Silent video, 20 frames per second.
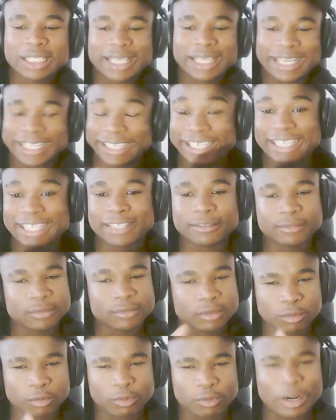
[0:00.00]
Again,
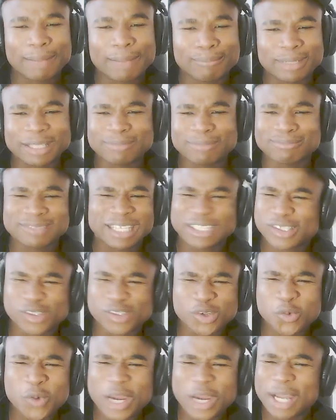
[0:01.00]
rambling. I don't
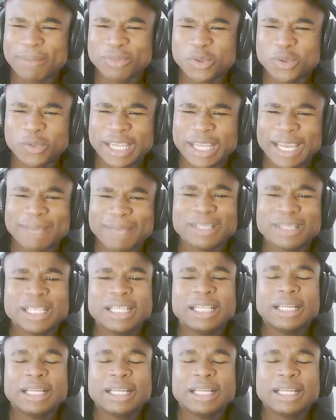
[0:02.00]
know why I'm doing that.